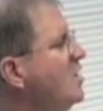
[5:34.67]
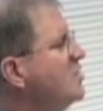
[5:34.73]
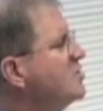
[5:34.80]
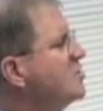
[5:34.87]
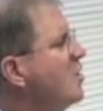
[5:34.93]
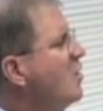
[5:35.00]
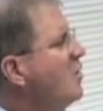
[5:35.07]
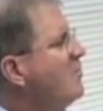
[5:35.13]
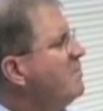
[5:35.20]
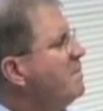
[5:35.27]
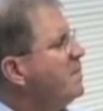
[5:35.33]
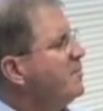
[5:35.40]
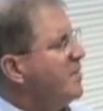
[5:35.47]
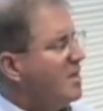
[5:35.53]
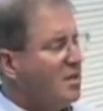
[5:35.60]
So
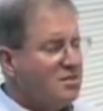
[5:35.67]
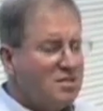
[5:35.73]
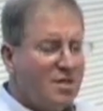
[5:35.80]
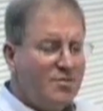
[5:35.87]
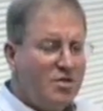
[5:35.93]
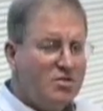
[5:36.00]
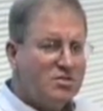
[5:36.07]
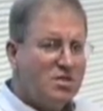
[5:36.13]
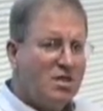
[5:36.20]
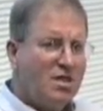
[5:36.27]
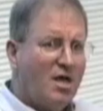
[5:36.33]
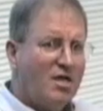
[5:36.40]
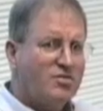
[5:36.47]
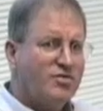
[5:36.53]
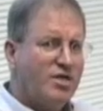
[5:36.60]
because I'm using an
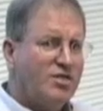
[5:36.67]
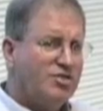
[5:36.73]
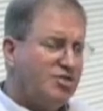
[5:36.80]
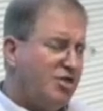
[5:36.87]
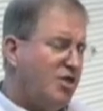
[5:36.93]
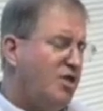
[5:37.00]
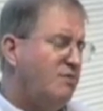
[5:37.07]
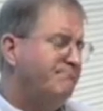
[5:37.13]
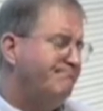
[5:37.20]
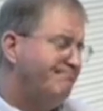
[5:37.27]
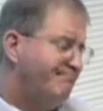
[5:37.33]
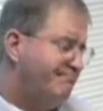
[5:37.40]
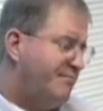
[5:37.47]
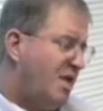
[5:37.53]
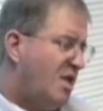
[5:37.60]
Entrez gene
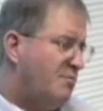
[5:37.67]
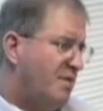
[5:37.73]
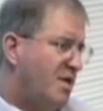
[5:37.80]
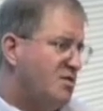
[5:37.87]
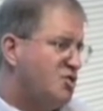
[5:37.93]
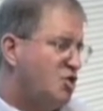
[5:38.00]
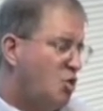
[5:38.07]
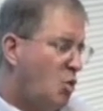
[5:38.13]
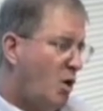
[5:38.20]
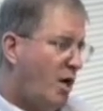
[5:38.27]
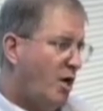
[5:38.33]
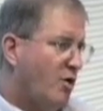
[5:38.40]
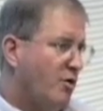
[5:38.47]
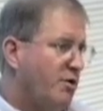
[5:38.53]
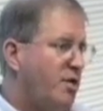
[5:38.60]
database
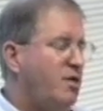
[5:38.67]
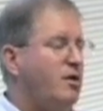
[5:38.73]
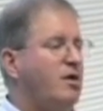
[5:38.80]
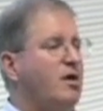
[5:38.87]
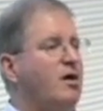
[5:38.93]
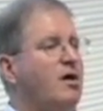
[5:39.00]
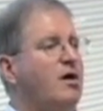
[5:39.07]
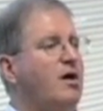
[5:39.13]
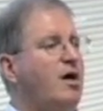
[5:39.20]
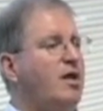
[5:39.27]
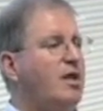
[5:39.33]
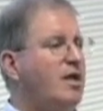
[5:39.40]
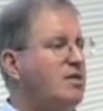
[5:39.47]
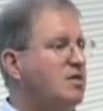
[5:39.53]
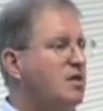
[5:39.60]
query,
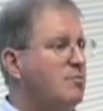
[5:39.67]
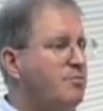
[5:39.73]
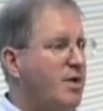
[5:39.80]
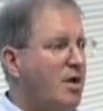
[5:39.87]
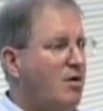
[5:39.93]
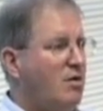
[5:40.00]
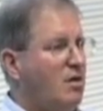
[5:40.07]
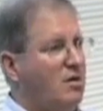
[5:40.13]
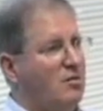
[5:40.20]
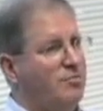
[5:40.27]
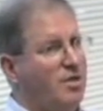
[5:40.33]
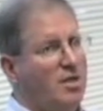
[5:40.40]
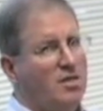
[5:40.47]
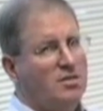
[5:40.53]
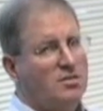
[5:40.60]
I'd like to compare a little
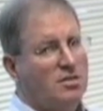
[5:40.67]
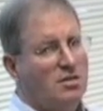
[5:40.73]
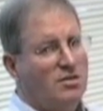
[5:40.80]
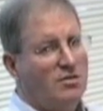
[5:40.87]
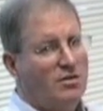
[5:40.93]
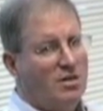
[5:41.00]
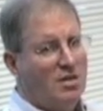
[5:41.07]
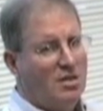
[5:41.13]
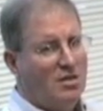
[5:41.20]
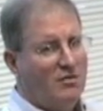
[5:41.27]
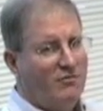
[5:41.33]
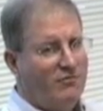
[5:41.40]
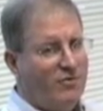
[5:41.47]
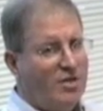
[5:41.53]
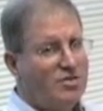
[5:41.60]
bit the
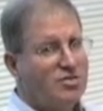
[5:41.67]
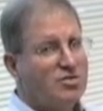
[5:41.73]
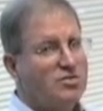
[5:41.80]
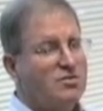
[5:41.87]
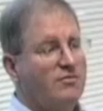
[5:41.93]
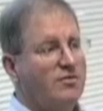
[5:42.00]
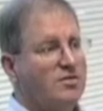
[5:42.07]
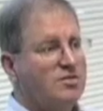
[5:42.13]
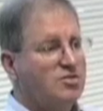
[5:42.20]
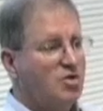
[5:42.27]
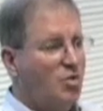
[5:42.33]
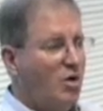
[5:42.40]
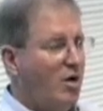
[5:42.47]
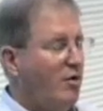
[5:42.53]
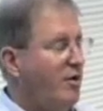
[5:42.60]
features of this
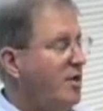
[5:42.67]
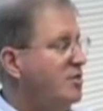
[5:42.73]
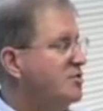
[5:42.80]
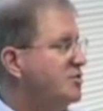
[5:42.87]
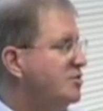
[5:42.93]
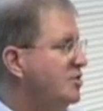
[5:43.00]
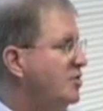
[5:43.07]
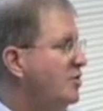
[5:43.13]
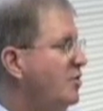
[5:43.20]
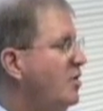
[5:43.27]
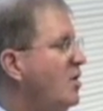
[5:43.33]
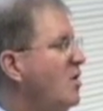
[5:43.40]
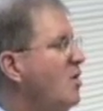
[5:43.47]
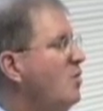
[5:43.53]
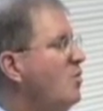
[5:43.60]
query to
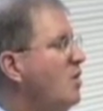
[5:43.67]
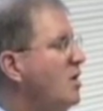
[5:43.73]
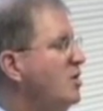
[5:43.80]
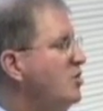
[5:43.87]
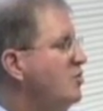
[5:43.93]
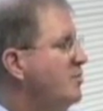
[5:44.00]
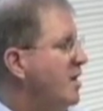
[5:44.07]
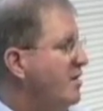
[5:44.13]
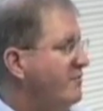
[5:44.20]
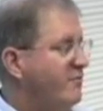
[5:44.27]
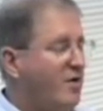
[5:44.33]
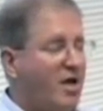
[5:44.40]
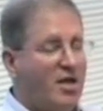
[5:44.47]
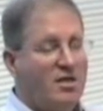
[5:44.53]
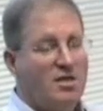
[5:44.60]
what you might
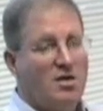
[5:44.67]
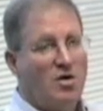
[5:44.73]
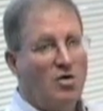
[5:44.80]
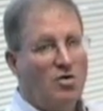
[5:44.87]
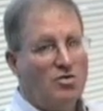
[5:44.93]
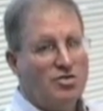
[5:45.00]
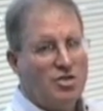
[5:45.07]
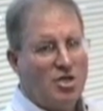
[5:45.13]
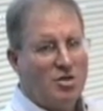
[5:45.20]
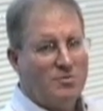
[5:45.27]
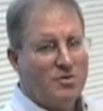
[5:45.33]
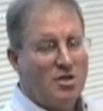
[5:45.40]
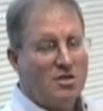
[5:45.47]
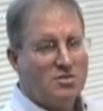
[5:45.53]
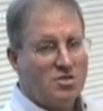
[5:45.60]
find in a whole
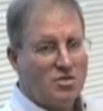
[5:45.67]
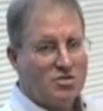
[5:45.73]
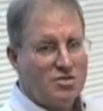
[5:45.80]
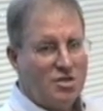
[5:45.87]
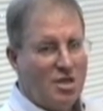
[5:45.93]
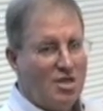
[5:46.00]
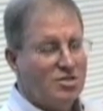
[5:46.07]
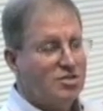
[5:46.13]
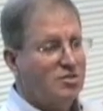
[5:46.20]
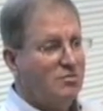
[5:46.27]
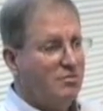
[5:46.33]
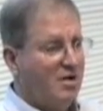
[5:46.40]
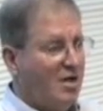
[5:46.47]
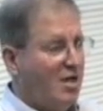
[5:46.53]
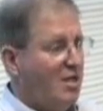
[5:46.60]
genome
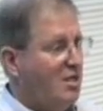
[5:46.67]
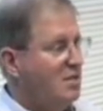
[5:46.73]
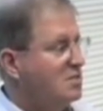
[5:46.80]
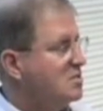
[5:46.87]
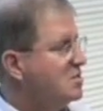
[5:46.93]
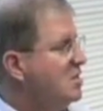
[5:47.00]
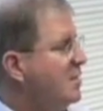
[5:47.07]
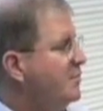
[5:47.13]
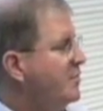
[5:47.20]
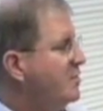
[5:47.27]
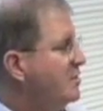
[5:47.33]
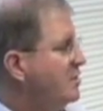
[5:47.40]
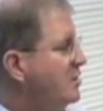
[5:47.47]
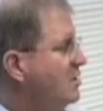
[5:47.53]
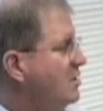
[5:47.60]
association by SNP
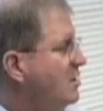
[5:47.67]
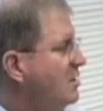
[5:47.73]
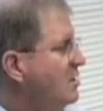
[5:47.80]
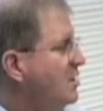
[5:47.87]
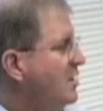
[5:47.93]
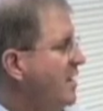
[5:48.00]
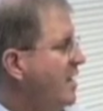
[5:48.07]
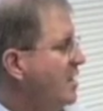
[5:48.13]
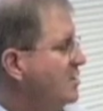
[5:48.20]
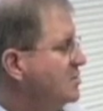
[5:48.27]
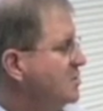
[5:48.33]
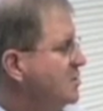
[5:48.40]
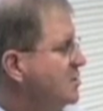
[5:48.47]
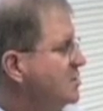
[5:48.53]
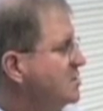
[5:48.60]

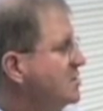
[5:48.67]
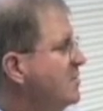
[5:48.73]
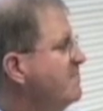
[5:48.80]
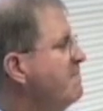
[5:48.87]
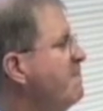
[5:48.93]
analysis.